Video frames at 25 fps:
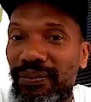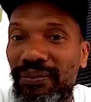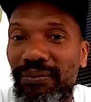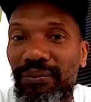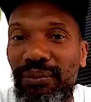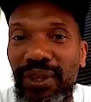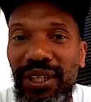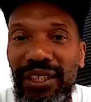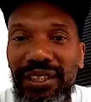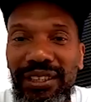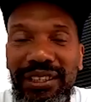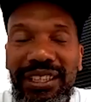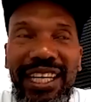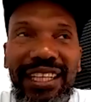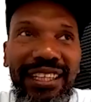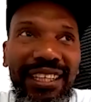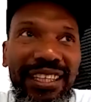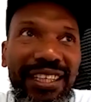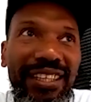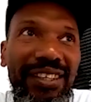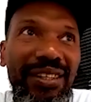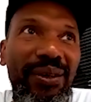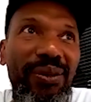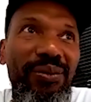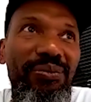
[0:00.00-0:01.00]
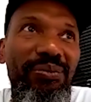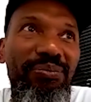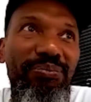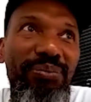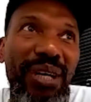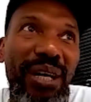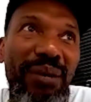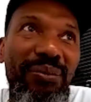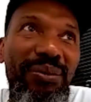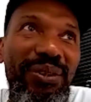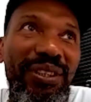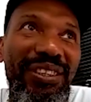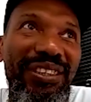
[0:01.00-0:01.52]
But that
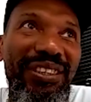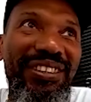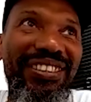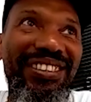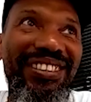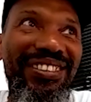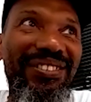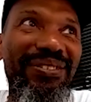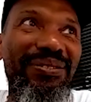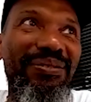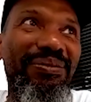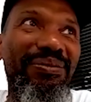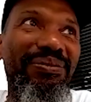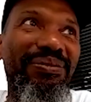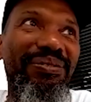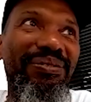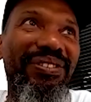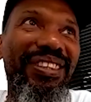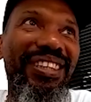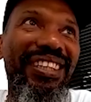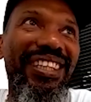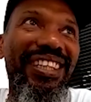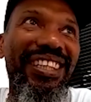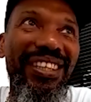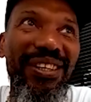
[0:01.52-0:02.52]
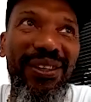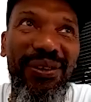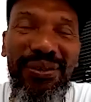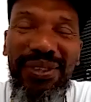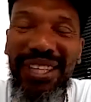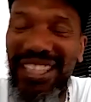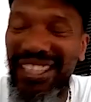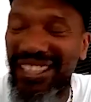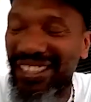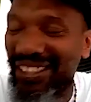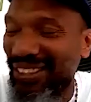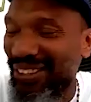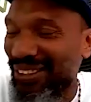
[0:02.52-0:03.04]
probably he
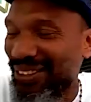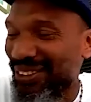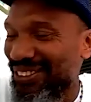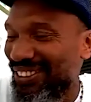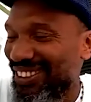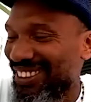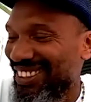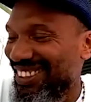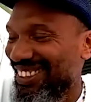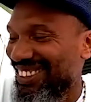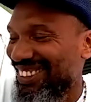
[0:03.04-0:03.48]
already knows.